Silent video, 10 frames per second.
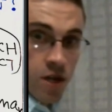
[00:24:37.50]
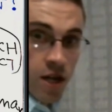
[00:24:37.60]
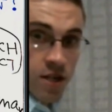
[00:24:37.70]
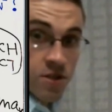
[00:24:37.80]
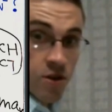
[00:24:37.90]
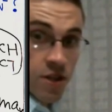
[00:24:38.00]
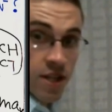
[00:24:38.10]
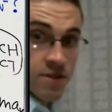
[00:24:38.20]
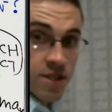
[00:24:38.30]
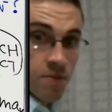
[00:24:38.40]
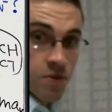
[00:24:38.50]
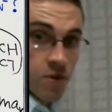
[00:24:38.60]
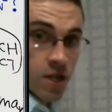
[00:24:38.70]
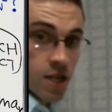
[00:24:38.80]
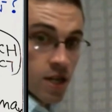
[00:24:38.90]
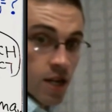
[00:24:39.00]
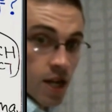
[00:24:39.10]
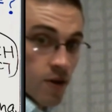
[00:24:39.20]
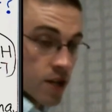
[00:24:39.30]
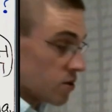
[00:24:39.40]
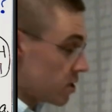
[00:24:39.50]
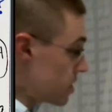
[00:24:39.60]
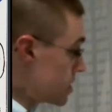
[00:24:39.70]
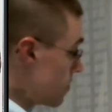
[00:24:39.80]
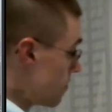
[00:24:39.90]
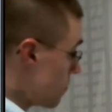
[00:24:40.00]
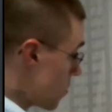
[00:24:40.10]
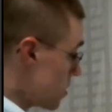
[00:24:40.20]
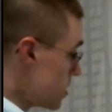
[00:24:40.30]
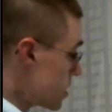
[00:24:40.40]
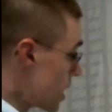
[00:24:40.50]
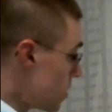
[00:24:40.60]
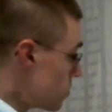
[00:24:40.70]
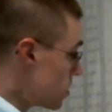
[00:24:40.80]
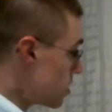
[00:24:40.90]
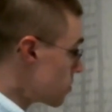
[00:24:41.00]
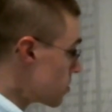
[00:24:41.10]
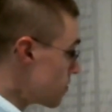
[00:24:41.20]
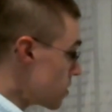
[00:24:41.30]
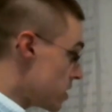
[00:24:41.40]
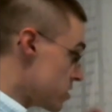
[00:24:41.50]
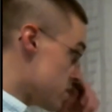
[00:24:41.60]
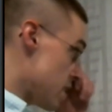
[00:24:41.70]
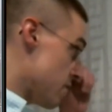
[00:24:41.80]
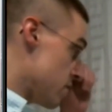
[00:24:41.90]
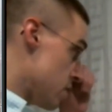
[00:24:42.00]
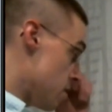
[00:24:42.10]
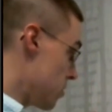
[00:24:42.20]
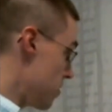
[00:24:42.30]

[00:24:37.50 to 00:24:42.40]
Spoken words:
sorry, that's step 3, and now I can go on to step 4. Let's count the number of equations I have and the number of